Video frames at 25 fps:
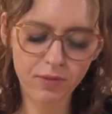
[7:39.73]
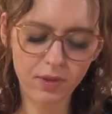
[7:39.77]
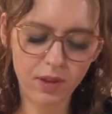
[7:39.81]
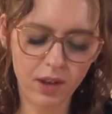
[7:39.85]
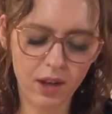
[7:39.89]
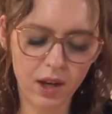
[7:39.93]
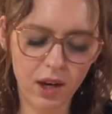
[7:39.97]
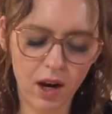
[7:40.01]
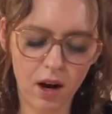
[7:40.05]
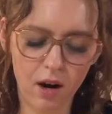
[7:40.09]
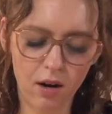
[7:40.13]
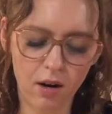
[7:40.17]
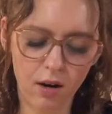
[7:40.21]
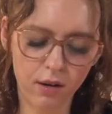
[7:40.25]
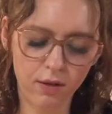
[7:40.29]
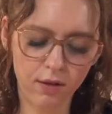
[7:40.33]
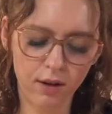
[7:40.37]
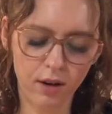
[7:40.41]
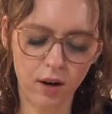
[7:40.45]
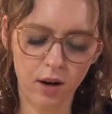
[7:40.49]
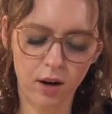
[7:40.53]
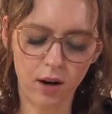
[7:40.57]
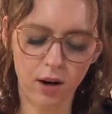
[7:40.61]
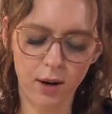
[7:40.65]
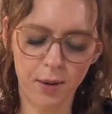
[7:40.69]
Yeah,
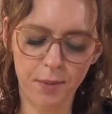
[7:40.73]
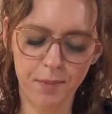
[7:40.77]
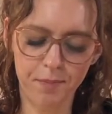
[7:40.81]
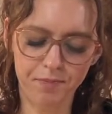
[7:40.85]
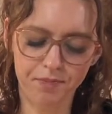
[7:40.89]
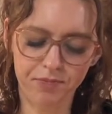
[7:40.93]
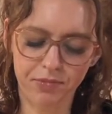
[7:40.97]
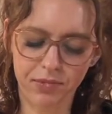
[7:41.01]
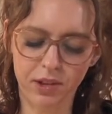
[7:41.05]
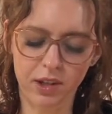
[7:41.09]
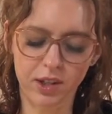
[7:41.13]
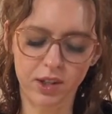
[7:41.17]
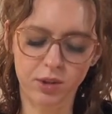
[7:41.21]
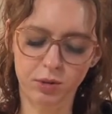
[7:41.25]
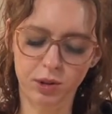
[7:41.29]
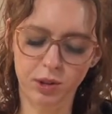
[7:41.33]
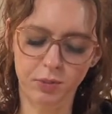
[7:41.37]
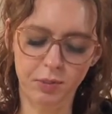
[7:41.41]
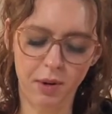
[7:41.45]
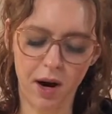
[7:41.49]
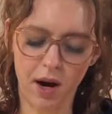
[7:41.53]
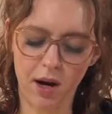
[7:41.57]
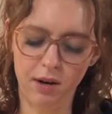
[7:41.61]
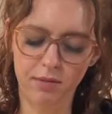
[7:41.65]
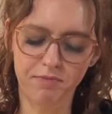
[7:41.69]
overall, this was
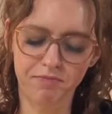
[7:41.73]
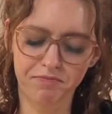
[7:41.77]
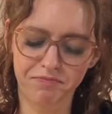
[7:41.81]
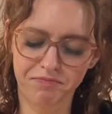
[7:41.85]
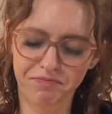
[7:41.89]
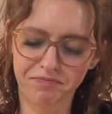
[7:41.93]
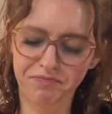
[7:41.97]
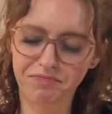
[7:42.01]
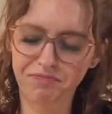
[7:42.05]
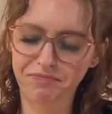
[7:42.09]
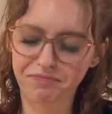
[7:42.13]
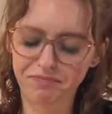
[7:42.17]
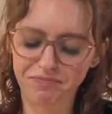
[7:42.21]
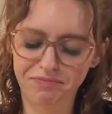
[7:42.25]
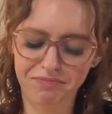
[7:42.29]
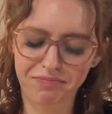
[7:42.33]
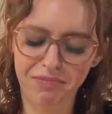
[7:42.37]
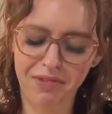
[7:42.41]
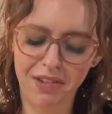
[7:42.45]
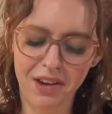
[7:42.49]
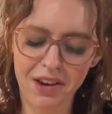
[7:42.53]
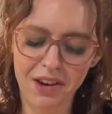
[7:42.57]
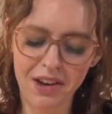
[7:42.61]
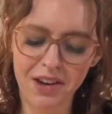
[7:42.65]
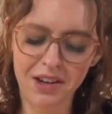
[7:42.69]
bad.
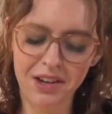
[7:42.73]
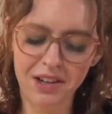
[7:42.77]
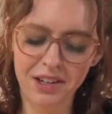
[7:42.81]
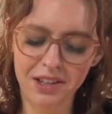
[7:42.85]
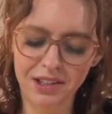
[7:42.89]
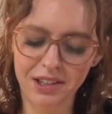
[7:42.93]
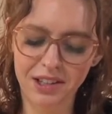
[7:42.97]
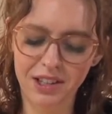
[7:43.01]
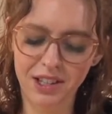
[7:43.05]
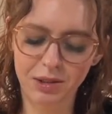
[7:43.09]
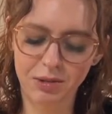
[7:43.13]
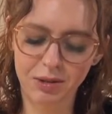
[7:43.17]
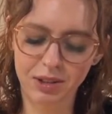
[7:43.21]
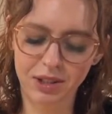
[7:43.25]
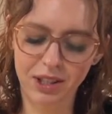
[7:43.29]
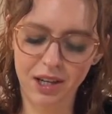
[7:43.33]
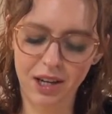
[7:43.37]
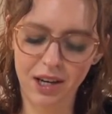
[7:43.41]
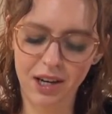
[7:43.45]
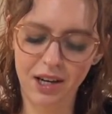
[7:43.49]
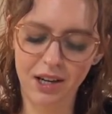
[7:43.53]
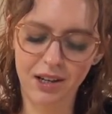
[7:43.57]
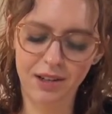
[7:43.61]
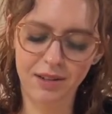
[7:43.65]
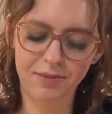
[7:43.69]
This was
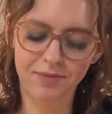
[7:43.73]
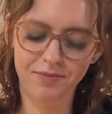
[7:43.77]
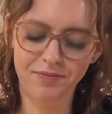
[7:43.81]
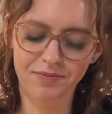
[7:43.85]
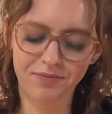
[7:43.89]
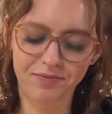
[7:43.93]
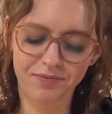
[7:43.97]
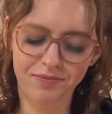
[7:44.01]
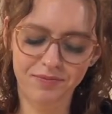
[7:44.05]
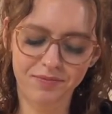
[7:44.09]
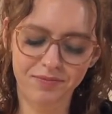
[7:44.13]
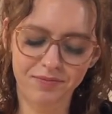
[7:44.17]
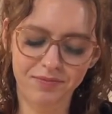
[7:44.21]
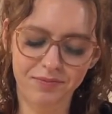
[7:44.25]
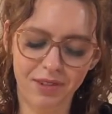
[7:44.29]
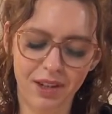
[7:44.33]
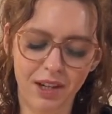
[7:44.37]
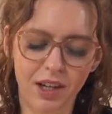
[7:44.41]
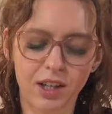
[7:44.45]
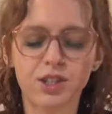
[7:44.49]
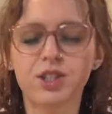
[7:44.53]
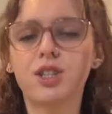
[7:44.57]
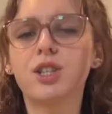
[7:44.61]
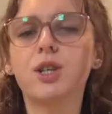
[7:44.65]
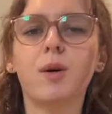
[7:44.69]
like
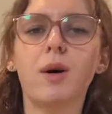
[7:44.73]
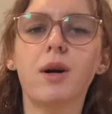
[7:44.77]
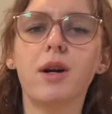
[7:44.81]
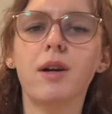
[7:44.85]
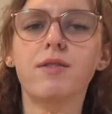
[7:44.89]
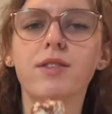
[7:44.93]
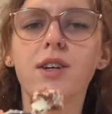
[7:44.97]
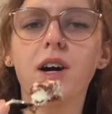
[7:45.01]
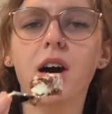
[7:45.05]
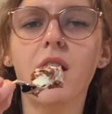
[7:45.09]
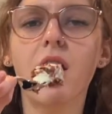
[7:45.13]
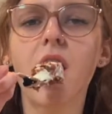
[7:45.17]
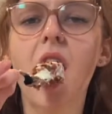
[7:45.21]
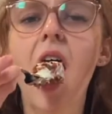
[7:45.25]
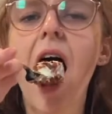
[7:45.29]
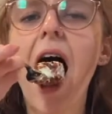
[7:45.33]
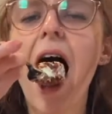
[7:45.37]
a 2 out of 10.